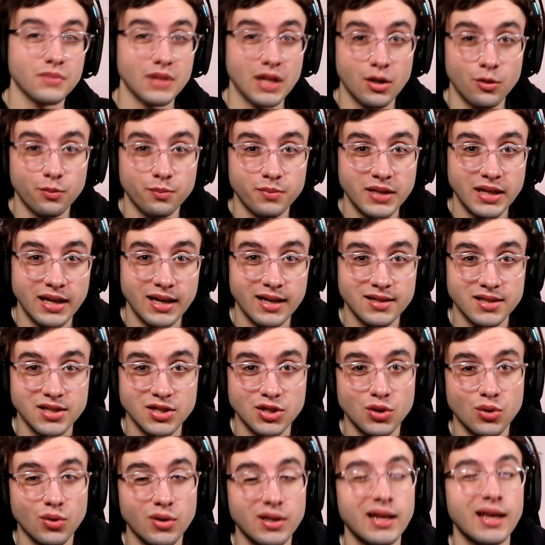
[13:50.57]
I hope you guys
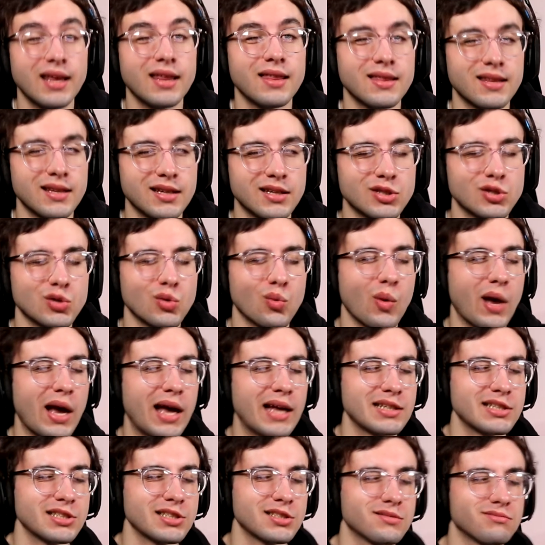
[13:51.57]
enjoy it, and thanks for
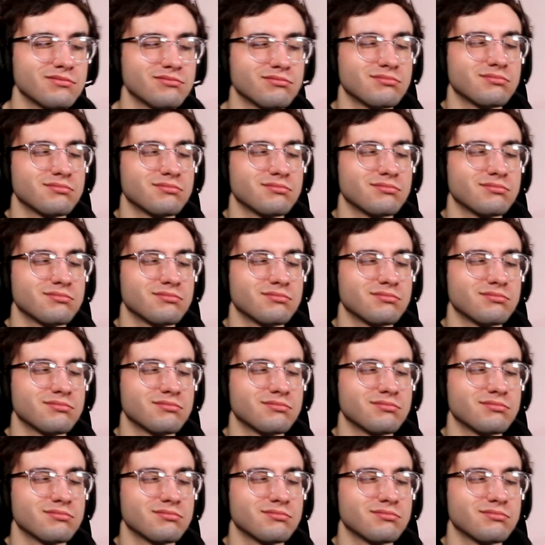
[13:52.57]
watching.